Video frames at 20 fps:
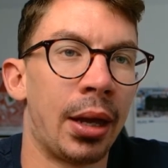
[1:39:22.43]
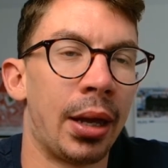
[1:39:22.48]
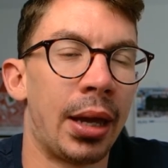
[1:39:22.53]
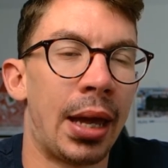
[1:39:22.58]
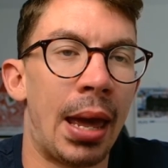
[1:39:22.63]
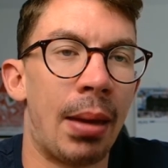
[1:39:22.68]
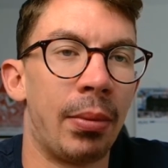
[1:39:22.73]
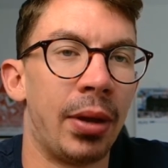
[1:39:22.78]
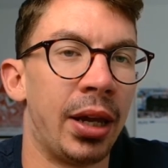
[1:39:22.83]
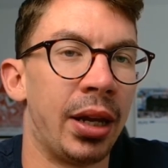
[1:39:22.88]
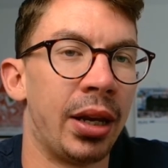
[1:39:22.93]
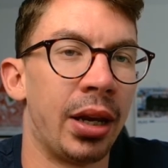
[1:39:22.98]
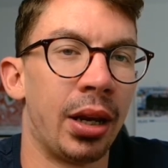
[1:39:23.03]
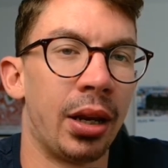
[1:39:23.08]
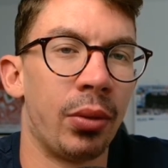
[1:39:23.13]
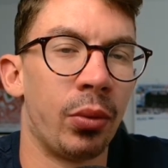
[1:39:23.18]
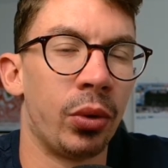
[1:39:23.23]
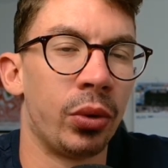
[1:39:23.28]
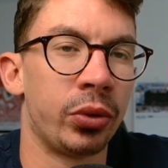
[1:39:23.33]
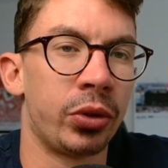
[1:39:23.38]
Emin,
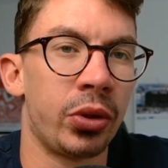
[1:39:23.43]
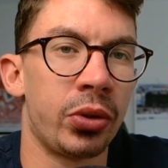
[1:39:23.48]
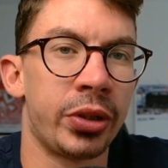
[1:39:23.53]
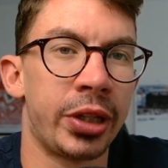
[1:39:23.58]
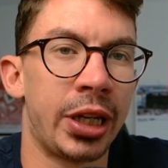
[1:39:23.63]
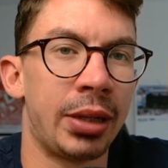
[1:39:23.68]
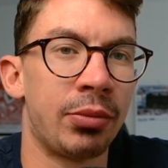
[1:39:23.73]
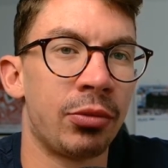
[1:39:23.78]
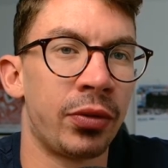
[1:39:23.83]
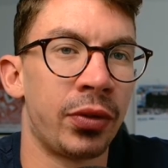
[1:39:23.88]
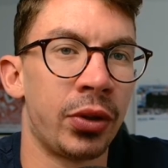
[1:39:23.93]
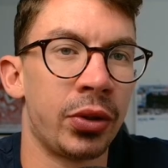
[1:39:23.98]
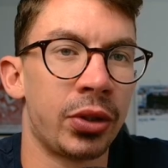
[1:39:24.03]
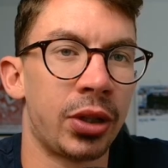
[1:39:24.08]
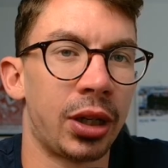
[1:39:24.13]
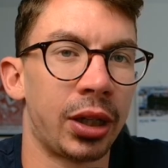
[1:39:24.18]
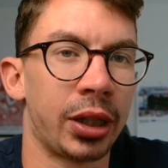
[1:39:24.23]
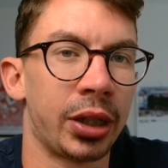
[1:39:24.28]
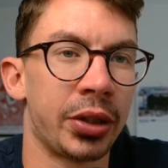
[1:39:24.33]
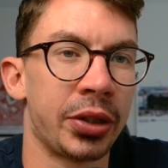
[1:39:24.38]
we'll do team reviews,
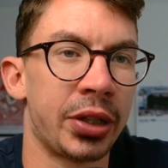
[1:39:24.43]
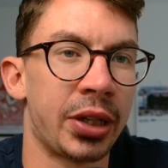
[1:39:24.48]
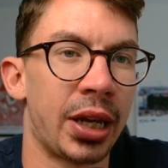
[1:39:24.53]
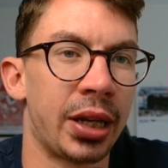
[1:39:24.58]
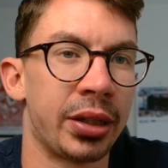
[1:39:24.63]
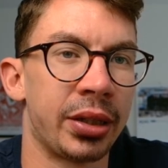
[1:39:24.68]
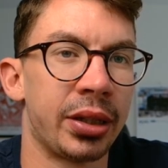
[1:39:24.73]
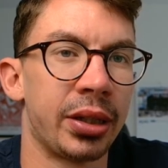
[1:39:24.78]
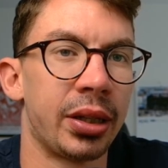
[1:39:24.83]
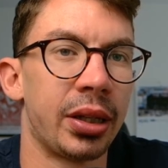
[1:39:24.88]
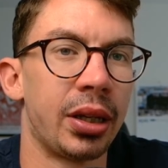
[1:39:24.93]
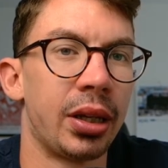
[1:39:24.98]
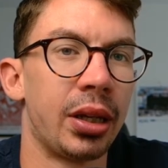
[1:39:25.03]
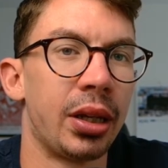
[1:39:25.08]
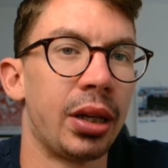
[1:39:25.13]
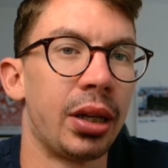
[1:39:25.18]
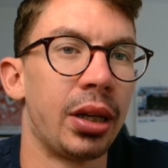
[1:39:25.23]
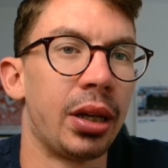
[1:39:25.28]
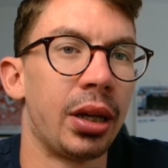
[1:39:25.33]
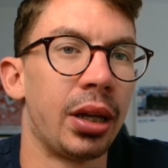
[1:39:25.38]
like I said,
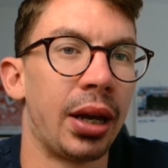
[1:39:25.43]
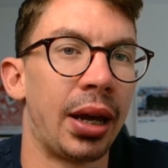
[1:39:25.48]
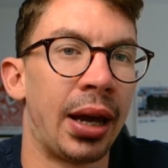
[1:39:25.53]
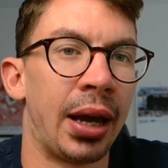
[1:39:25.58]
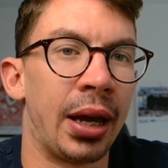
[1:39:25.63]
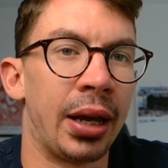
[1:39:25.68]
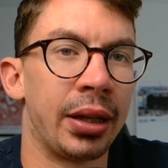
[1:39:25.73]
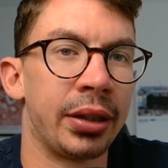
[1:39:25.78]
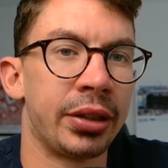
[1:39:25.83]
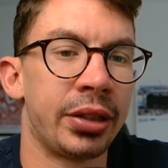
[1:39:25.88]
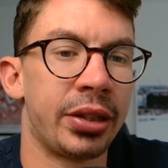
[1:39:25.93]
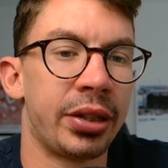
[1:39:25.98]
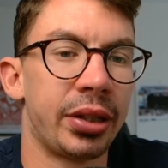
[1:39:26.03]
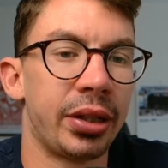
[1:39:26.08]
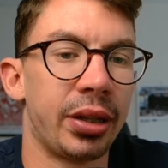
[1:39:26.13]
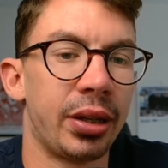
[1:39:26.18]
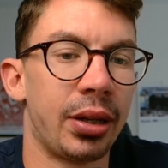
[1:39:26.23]
at